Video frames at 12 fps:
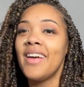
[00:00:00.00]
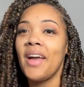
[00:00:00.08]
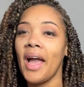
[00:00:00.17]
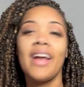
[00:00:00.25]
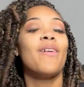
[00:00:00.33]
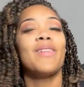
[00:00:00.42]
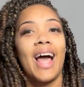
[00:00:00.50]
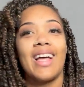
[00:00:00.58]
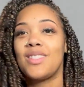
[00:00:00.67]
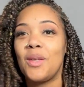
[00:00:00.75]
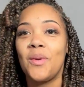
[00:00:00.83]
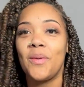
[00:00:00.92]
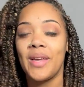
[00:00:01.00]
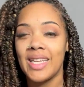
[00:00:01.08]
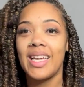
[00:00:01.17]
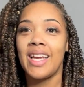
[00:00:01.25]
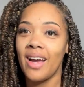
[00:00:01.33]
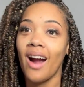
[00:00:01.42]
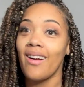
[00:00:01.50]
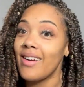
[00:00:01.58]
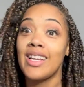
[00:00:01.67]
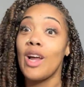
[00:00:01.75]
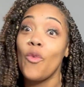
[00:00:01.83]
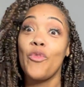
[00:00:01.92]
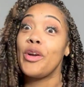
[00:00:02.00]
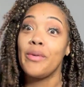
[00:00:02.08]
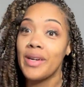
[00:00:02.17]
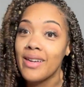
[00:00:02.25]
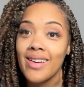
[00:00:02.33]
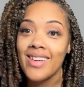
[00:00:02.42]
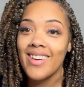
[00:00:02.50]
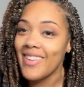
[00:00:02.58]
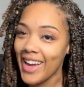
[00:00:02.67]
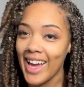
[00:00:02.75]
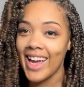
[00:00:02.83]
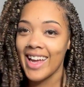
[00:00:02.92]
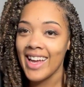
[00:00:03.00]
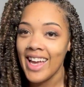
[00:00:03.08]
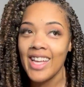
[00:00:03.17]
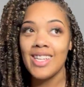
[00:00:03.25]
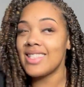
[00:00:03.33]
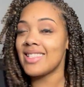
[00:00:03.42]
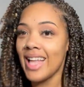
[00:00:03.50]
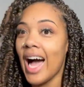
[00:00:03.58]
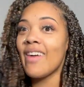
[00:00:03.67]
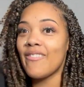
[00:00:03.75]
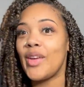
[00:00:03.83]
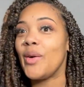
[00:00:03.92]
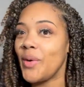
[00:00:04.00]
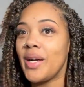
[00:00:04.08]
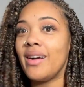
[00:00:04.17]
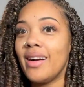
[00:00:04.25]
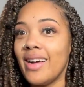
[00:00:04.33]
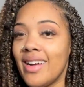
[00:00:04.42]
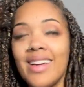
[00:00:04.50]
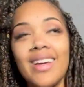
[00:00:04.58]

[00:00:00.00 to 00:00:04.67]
I ain't gonna lie to you. It, it hurt. It don't feel good. Okay. Does not feel good.